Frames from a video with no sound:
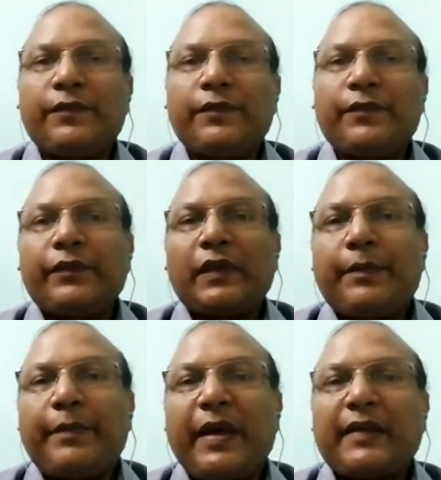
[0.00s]
merge
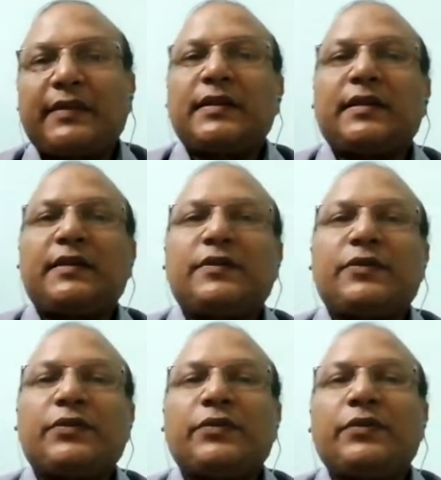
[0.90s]
two
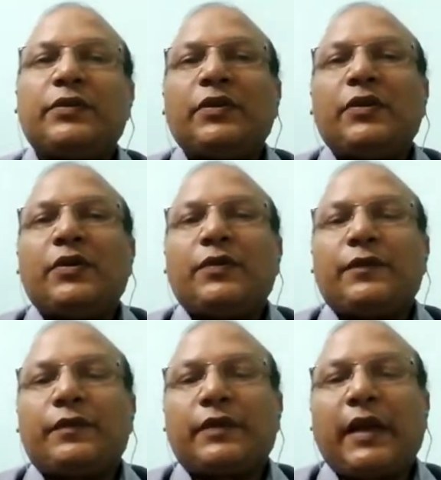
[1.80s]

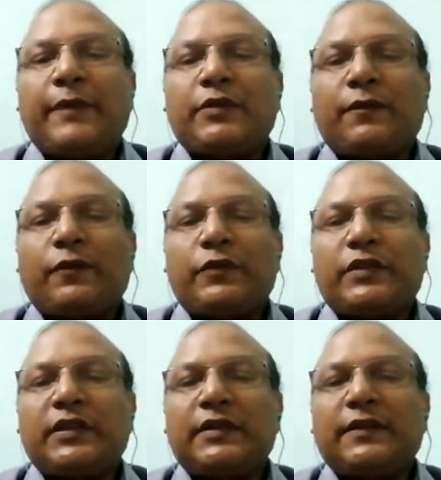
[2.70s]
types of forces,
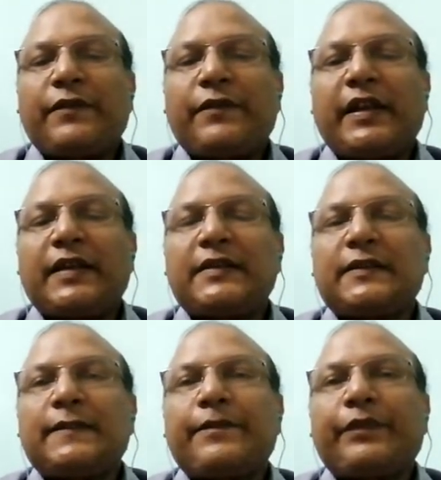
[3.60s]
whereas
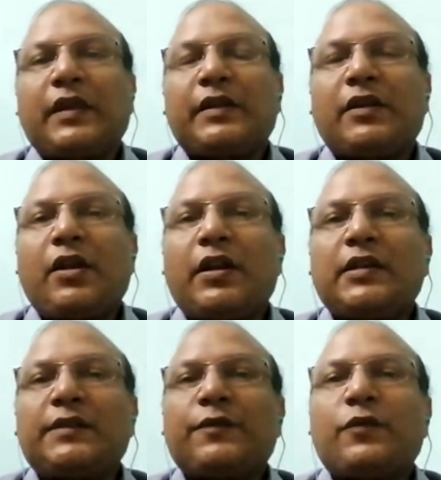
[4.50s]
the Lorentz
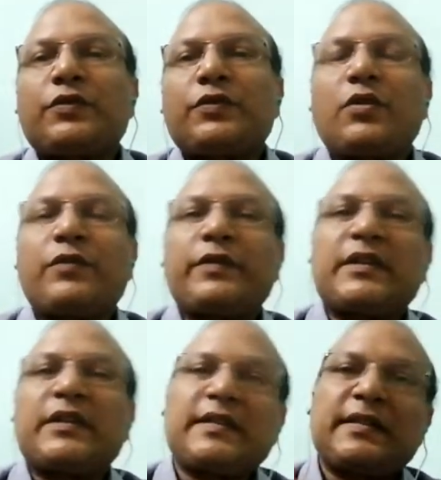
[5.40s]
force always
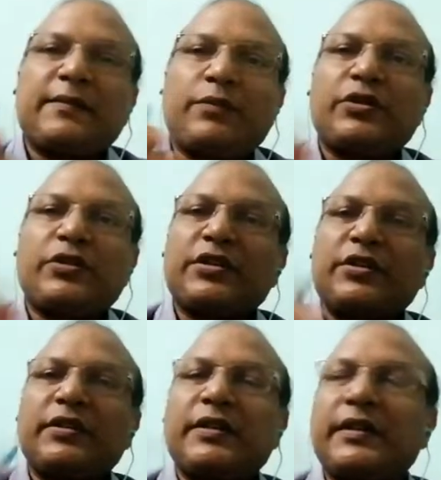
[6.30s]
pushes
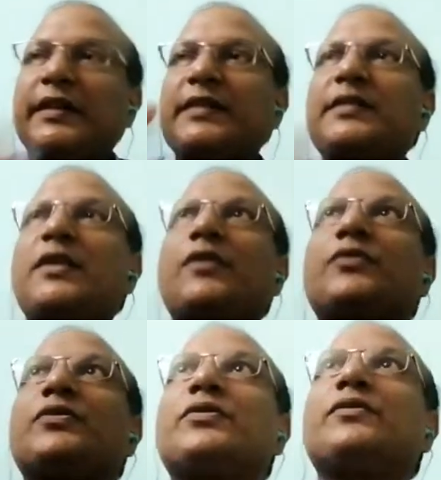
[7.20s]
things out.
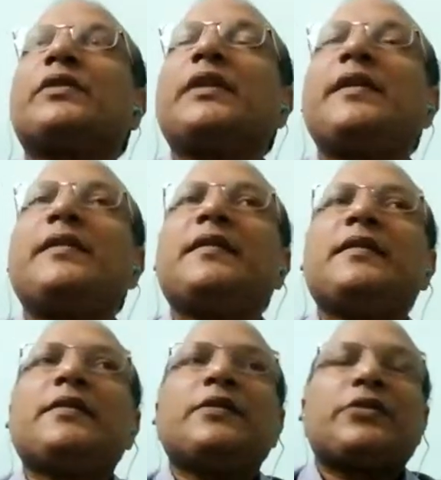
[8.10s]
Okay. So
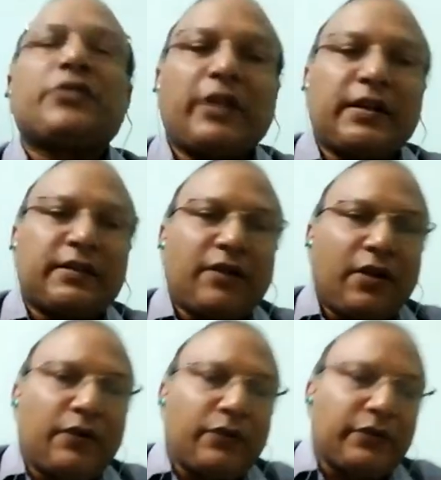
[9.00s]
that's how
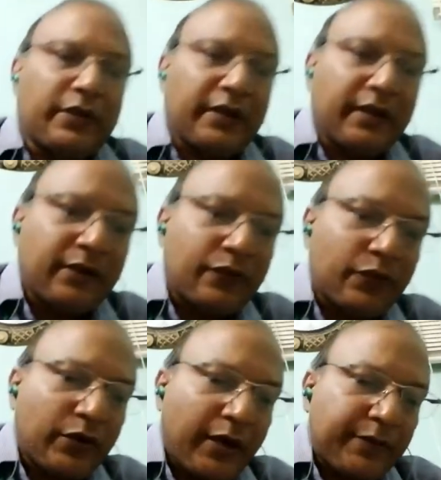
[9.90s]
the two types
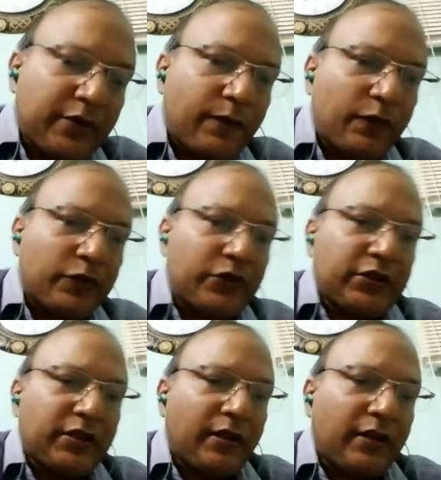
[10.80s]
of forces are
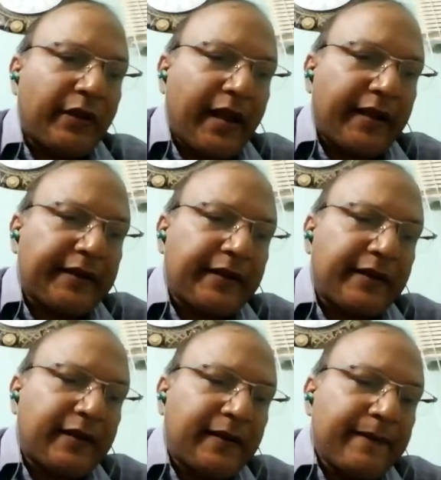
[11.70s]
being acting here.
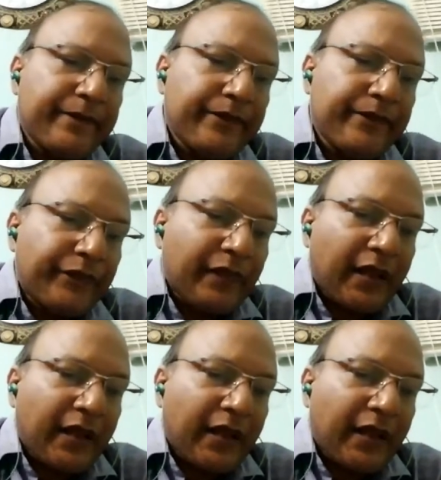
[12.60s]
And